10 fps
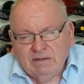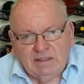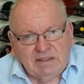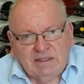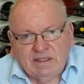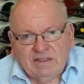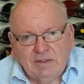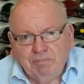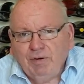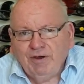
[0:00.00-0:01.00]
just does the
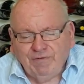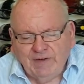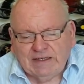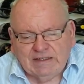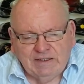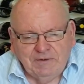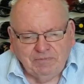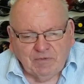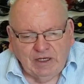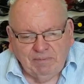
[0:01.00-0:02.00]
perfect
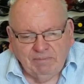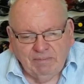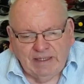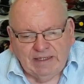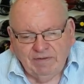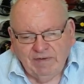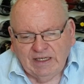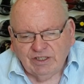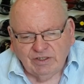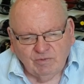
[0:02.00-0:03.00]

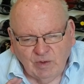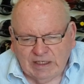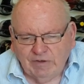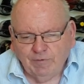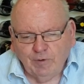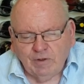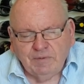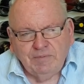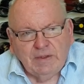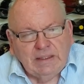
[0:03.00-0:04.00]
elevation, wonderful
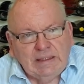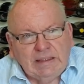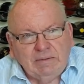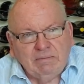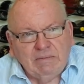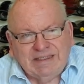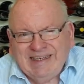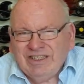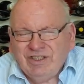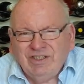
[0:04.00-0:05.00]

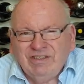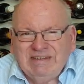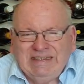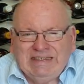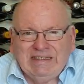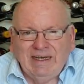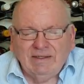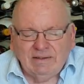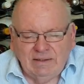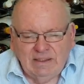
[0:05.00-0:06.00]
attention to
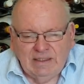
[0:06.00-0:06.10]
detail,